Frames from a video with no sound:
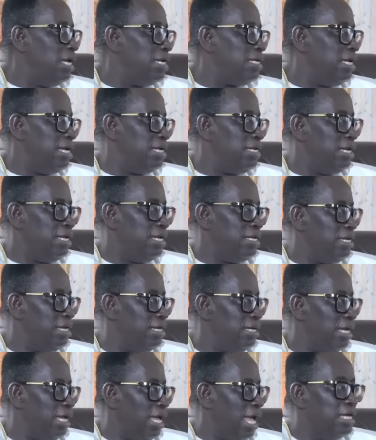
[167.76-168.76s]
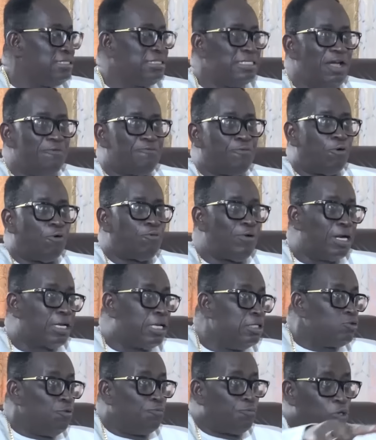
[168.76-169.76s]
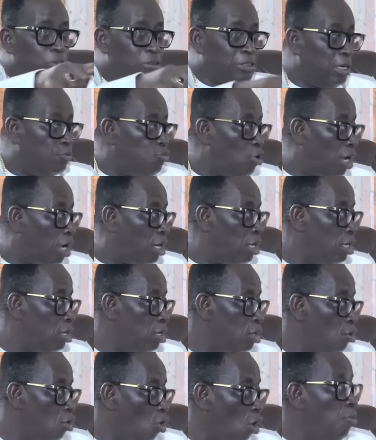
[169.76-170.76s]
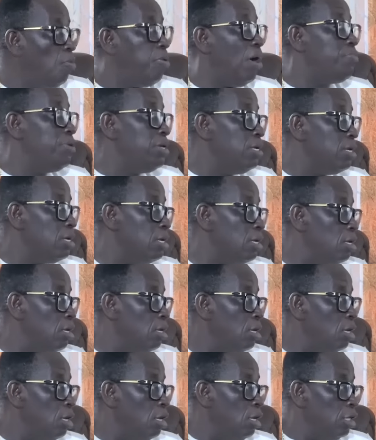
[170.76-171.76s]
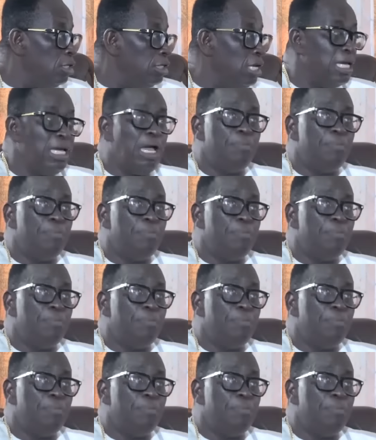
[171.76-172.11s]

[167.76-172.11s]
then, as dear for a piece of for shame. Oh, my baby. You